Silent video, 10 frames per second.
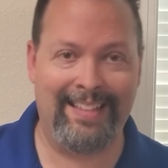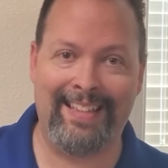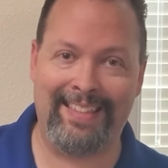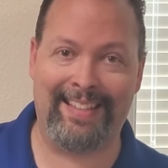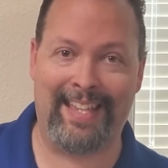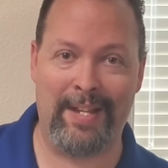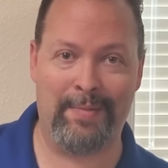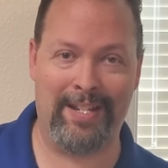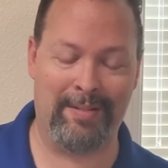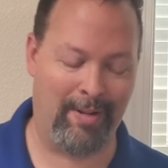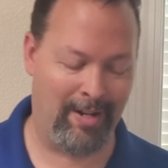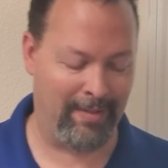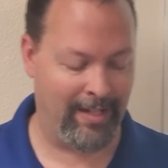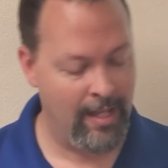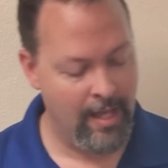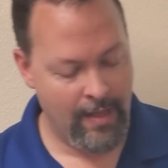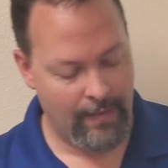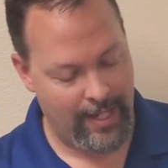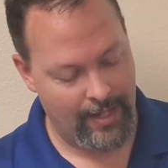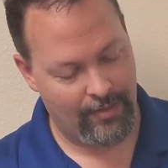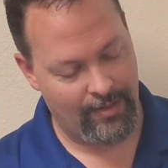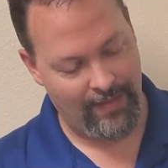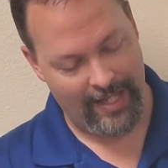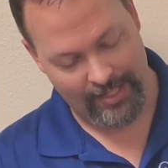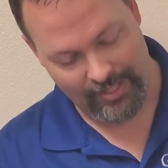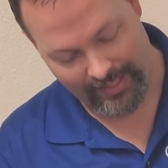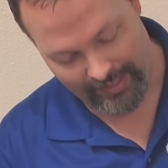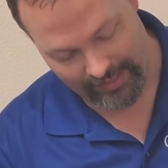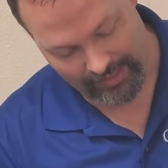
in the gateway department. The other advantage to this